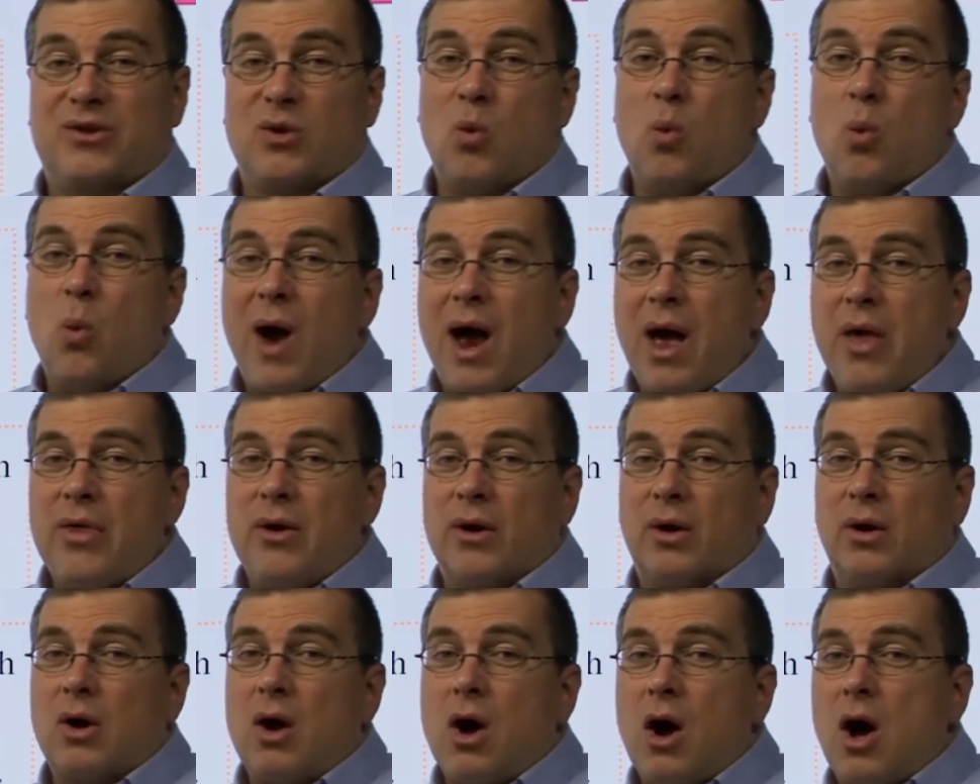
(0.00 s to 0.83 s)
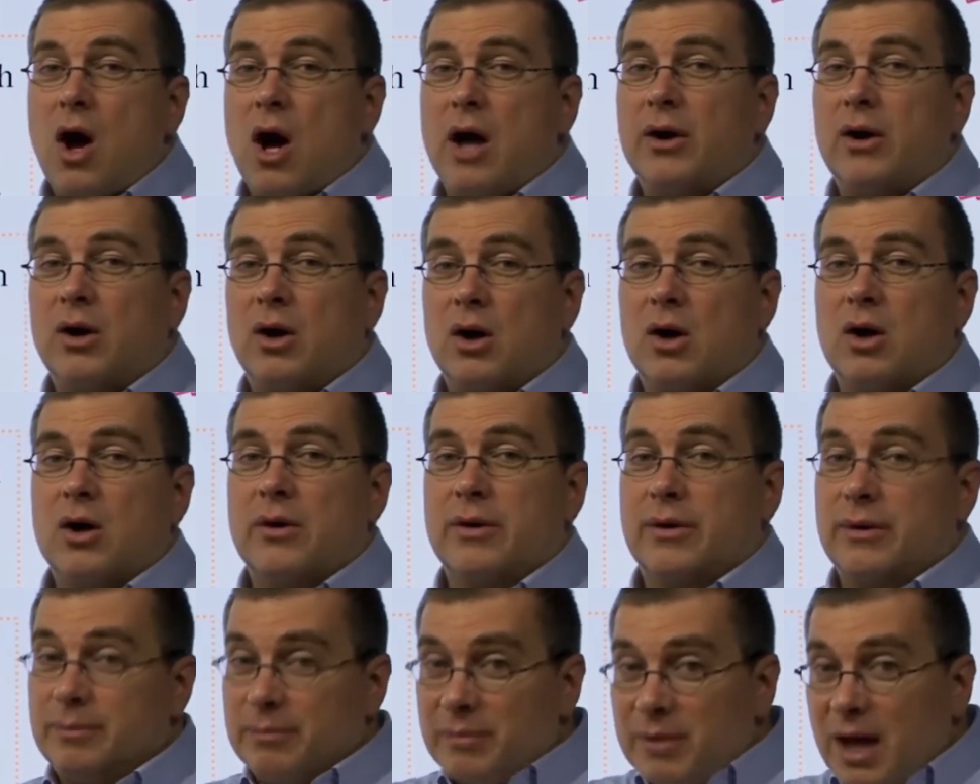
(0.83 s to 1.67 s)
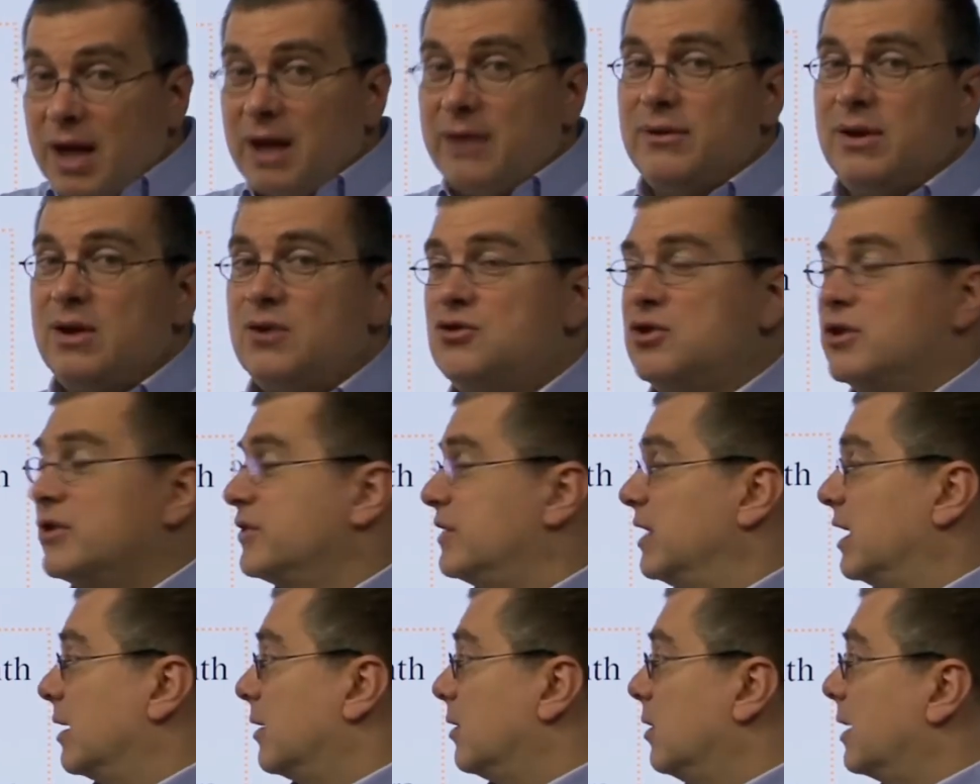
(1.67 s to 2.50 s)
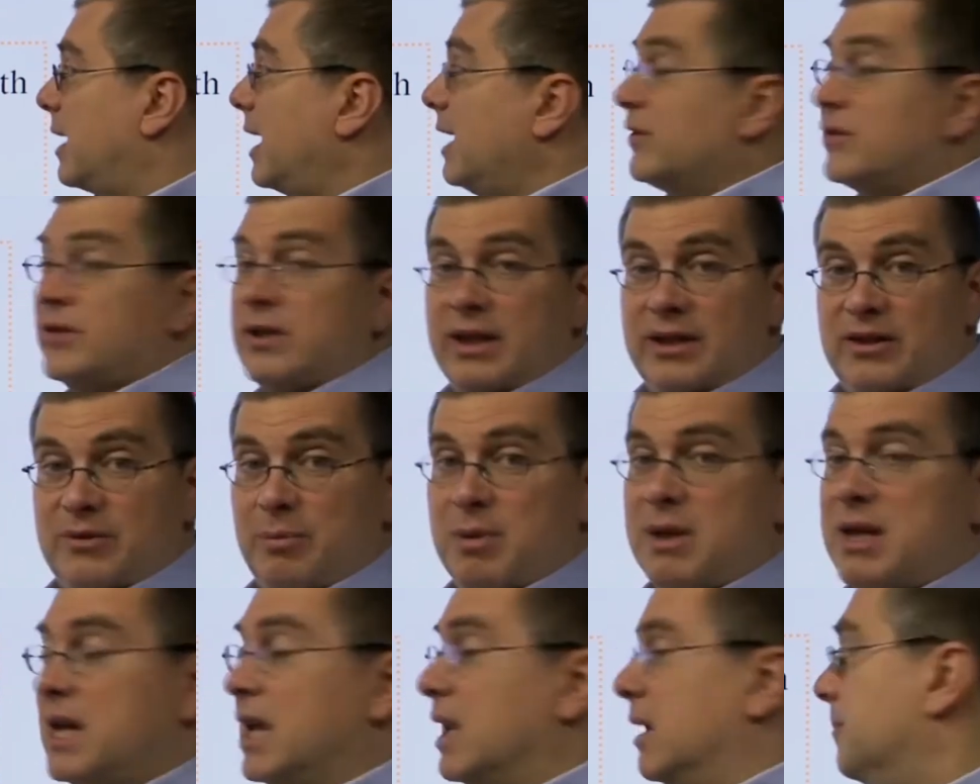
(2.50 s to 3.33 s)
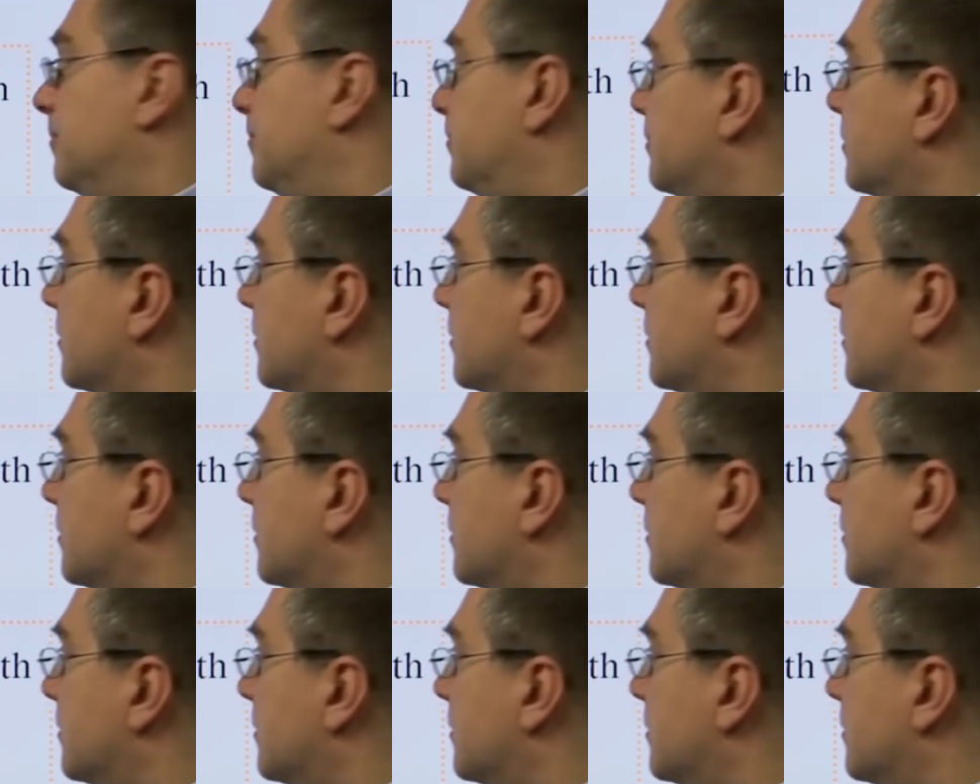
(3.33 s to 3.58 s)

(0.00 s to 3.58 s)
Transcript: the weather on Earth. Kind of interesting. Okay, so let's begin.